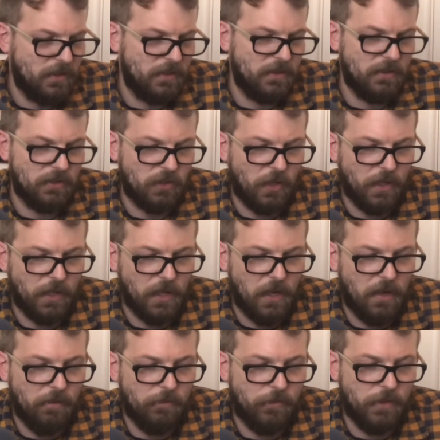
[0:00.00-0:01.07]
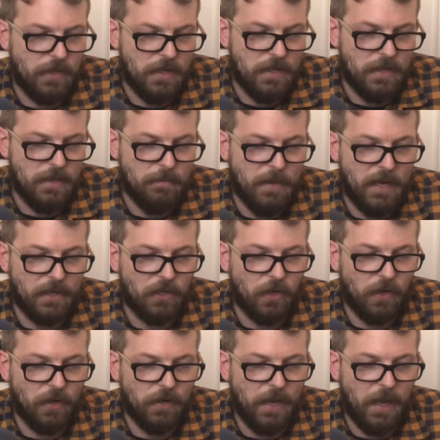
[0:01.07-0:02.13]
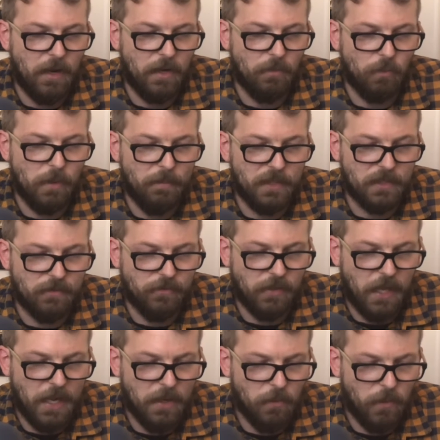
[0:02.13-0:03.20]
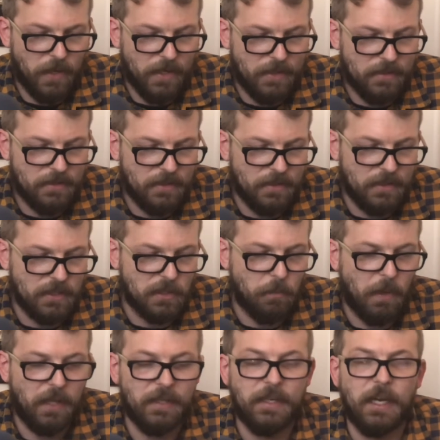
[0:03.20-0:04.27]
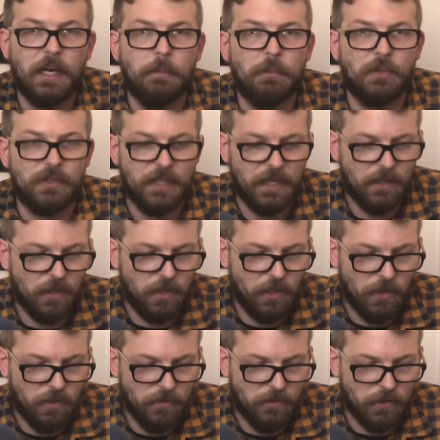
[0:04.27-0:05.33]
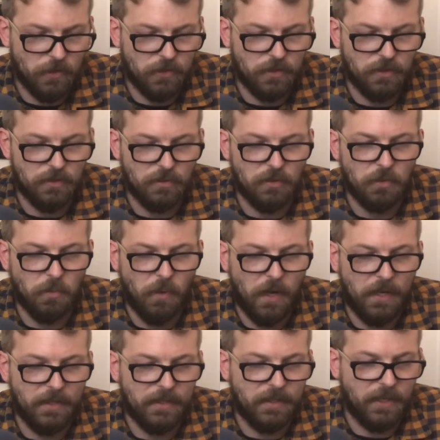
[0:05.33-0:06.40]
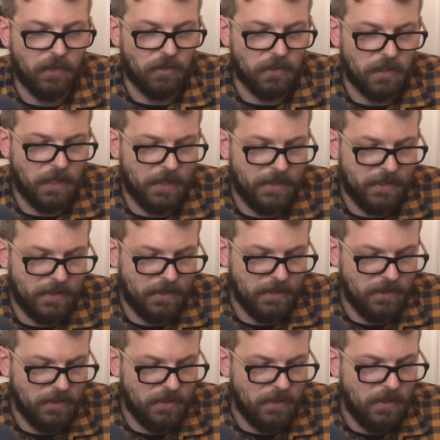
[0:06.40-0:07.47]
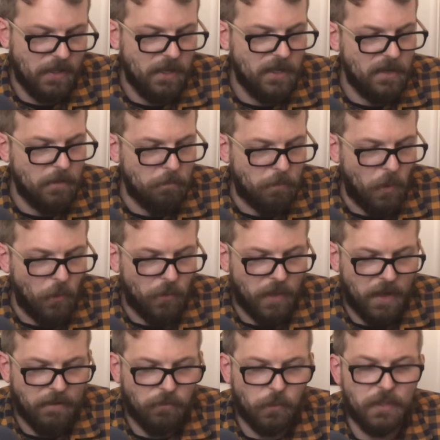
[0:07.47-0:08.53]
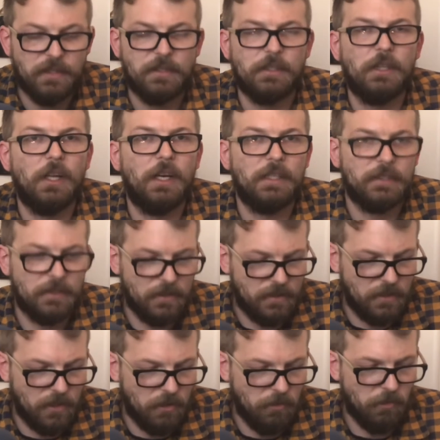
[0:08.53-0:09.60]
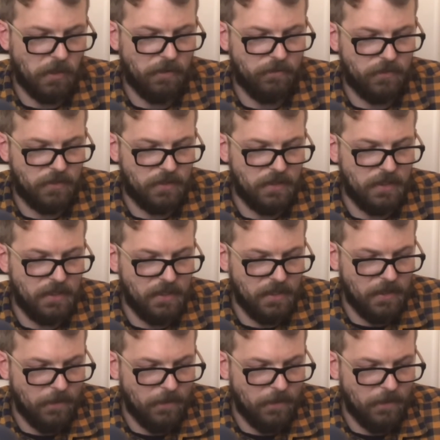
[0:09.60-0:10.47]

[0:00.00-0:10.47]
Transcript: Starting off the main card at women's flyweight is Poliana Botelho versus Luana Carolina. Both have wins and losses in the UFC.